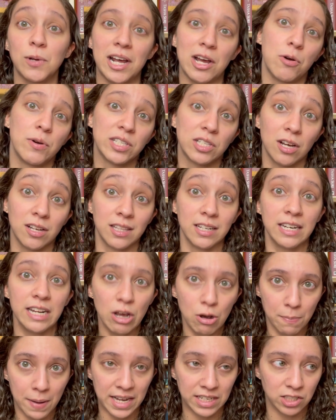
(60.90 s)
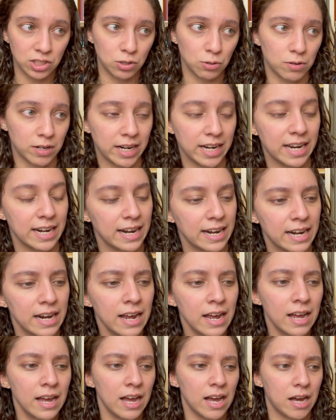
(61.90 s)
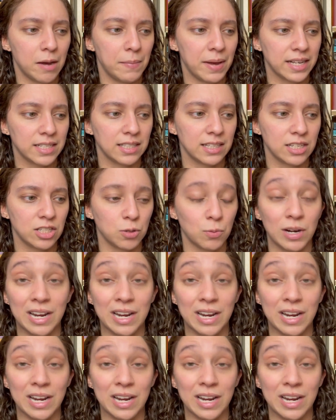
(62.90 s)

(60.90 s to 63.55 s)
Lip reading: I always call the Neopet story in Exhalation,